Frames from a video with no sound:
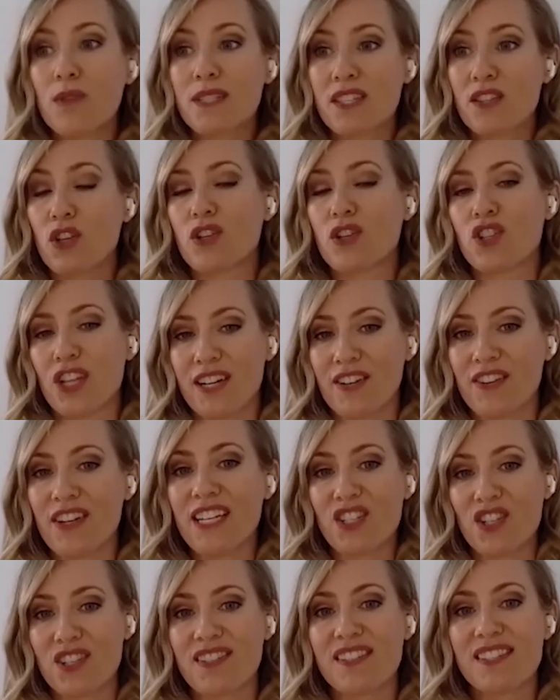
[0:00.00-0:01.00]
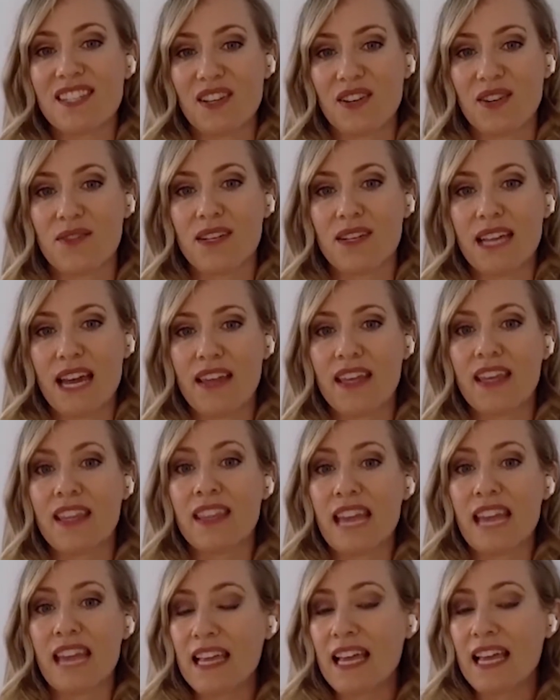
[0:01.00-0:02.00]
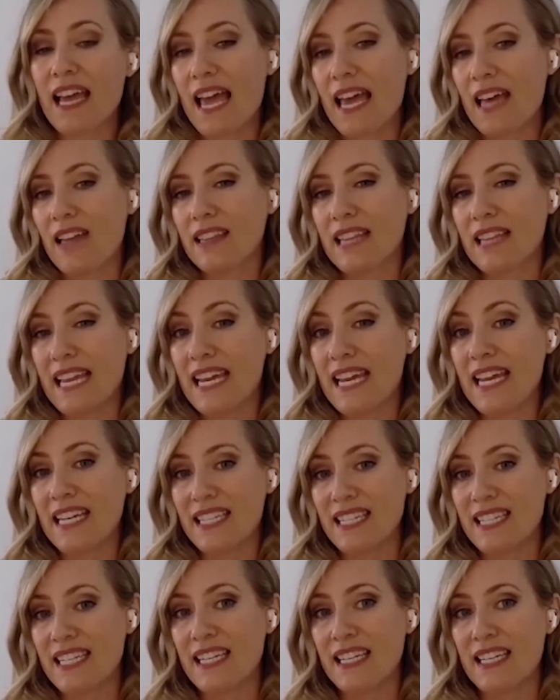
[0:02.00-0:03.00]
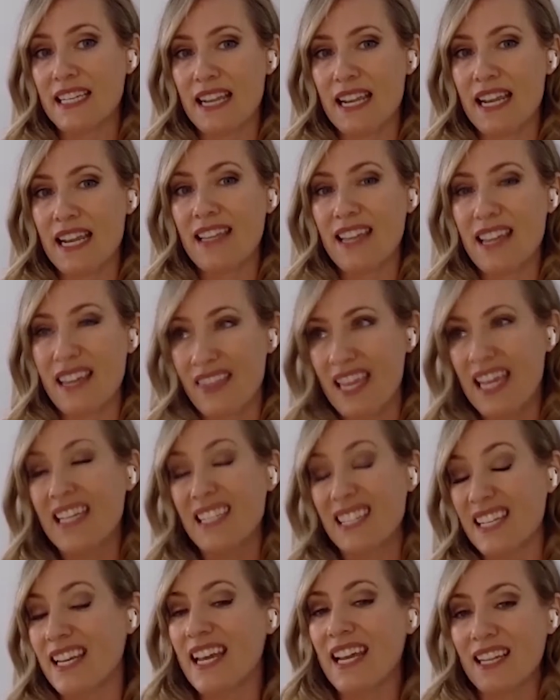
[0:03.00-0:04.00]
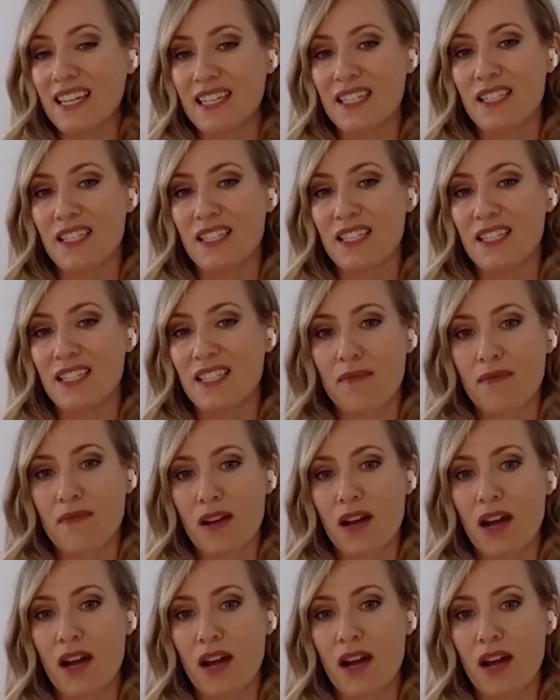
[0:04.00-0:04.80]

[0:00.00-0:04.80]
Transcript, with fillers: he was third generation. So yeah, in the late 18, in the 1880s, our,